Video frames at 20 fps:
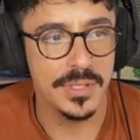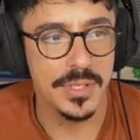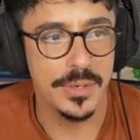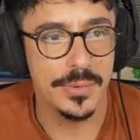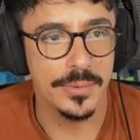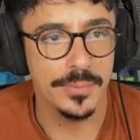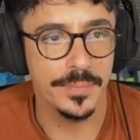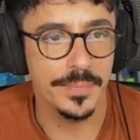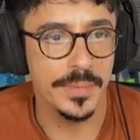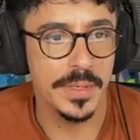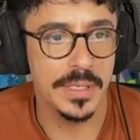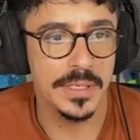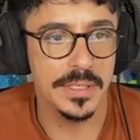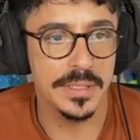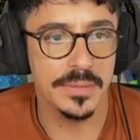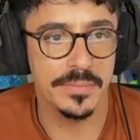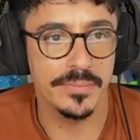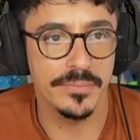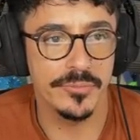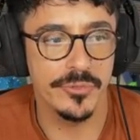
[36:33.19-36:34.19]
So it
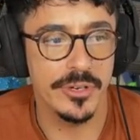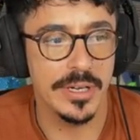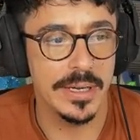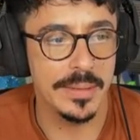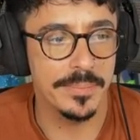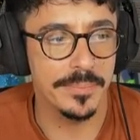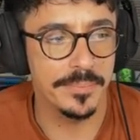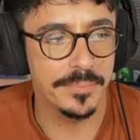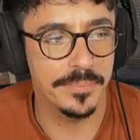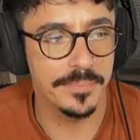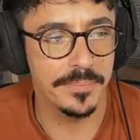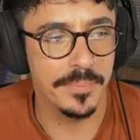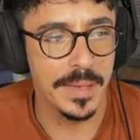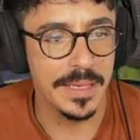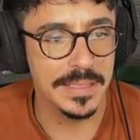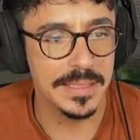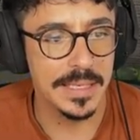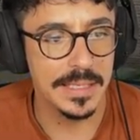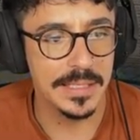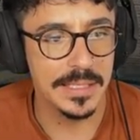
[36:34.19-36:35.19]
doesn't really
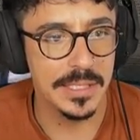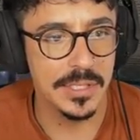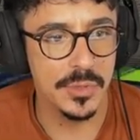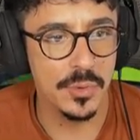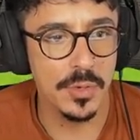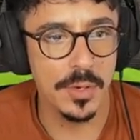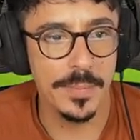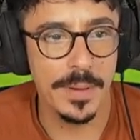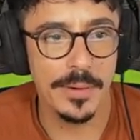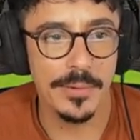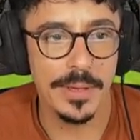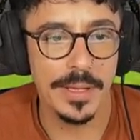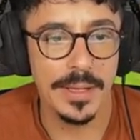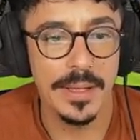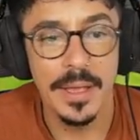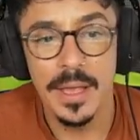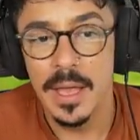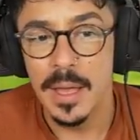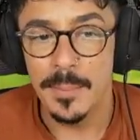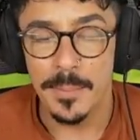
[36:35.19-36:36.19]
make sense to talk about it.
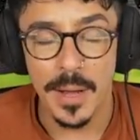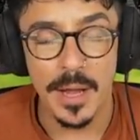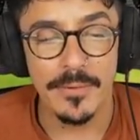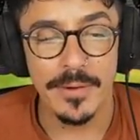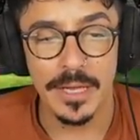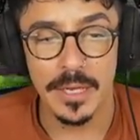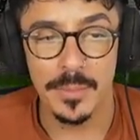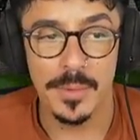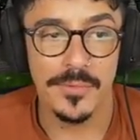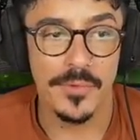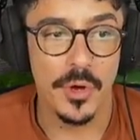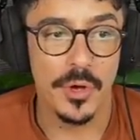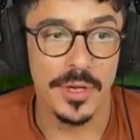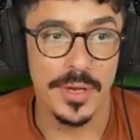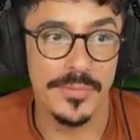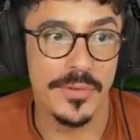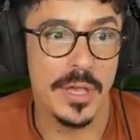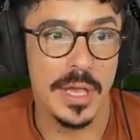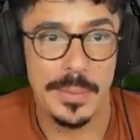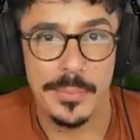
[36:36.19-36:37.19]
But I reckon we've got
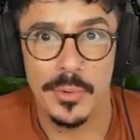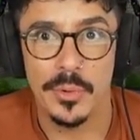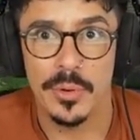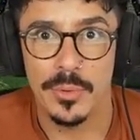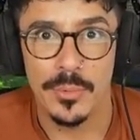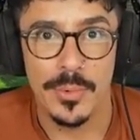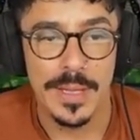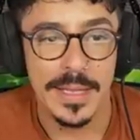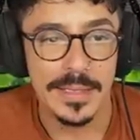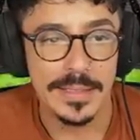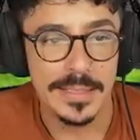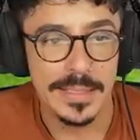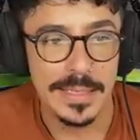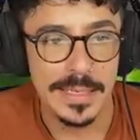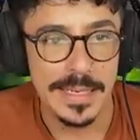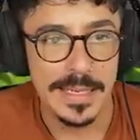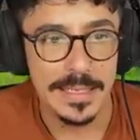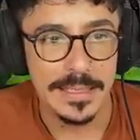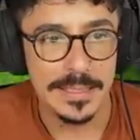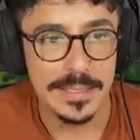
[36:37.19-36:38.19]
another couple of weeks at
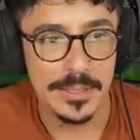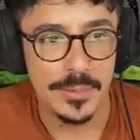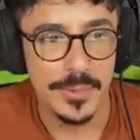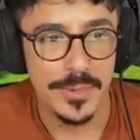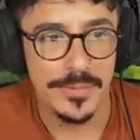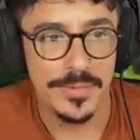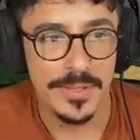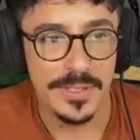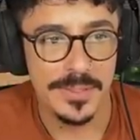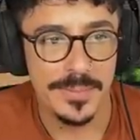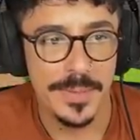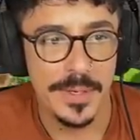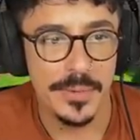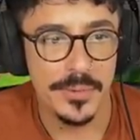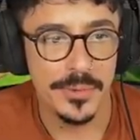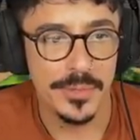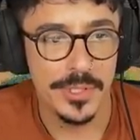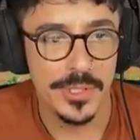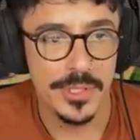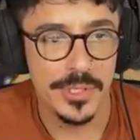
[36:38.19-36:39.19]
least with this
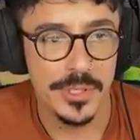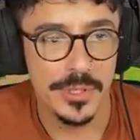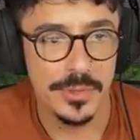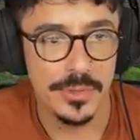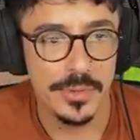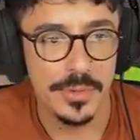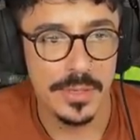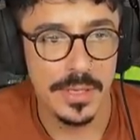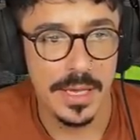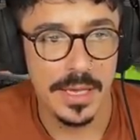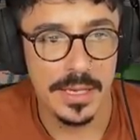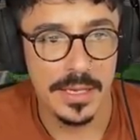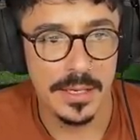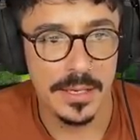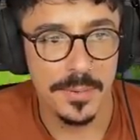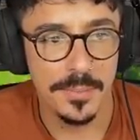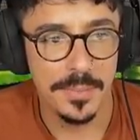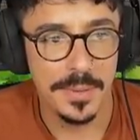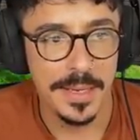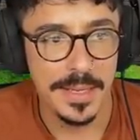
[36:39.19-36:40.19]
build to get it
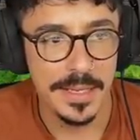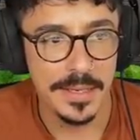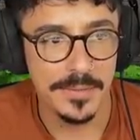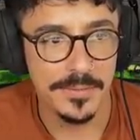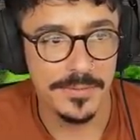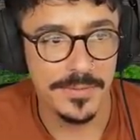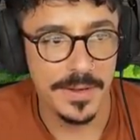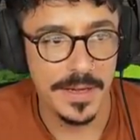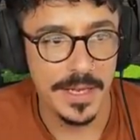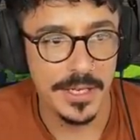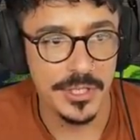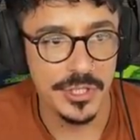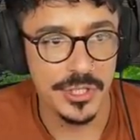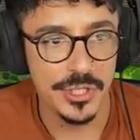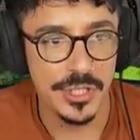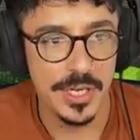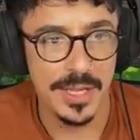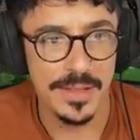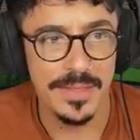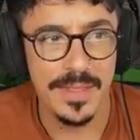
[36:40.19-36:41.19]
complete and
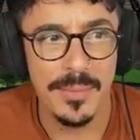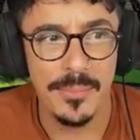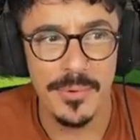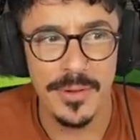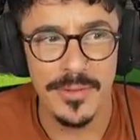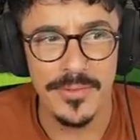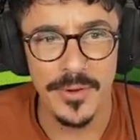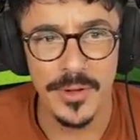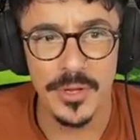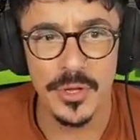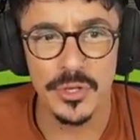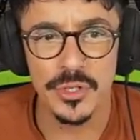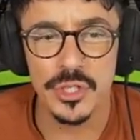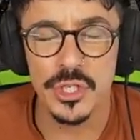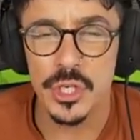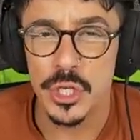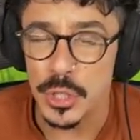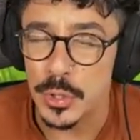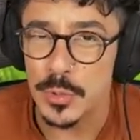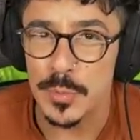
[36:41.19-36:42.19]
finished. And then we've only got
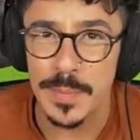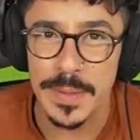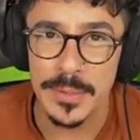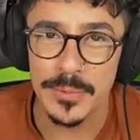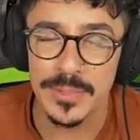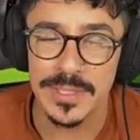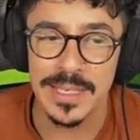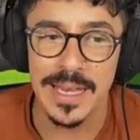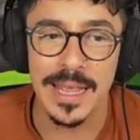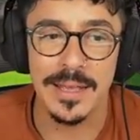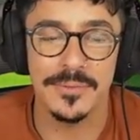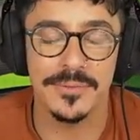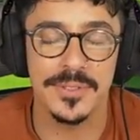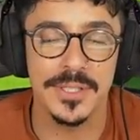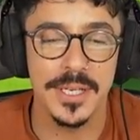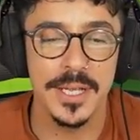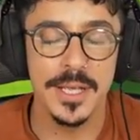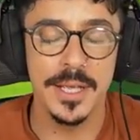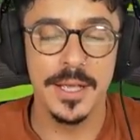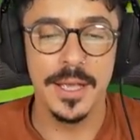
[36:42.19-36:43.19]
two builds left.